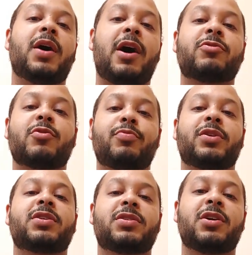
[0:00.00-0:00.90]
I also put
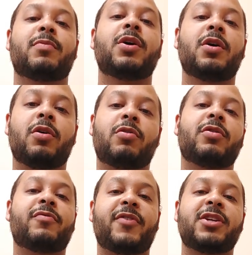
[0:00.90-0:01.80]
this tip
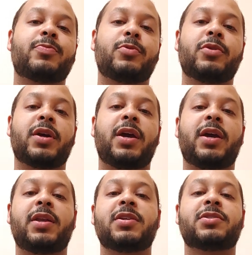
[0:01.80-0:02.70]
on Facebook
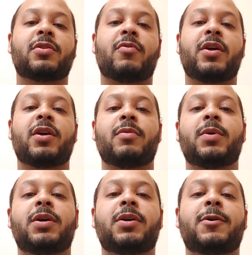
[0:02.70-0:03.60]
and
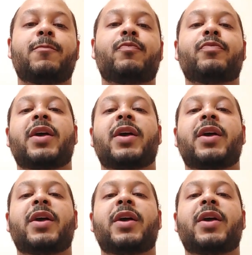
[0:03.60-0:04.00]
Instagram